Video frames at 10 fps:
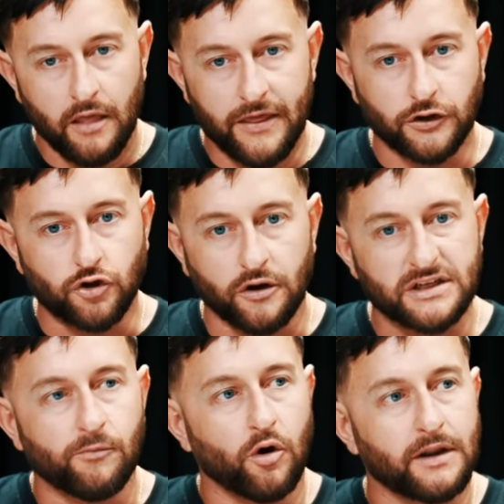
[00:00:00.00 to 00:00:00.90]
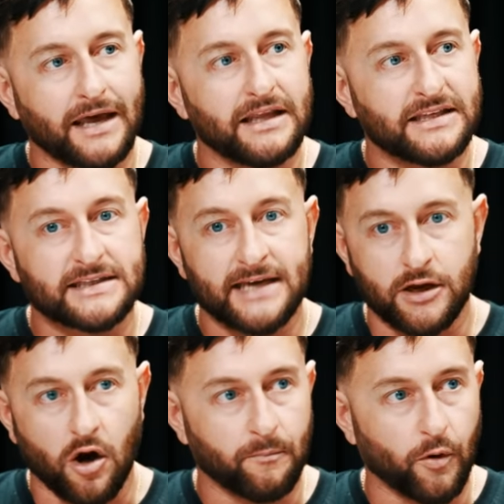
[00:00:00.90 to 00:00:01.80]
then the dog is more likely to
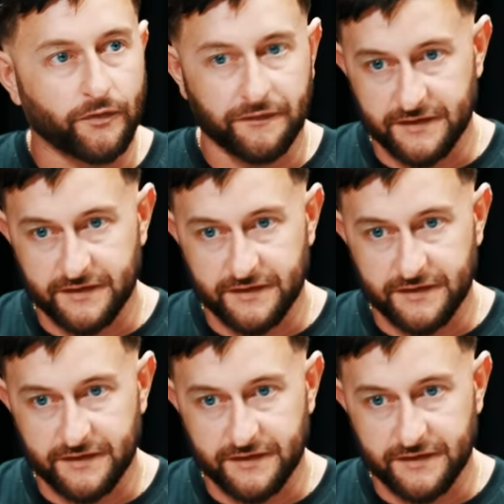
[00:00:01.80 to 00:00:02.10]
take on board the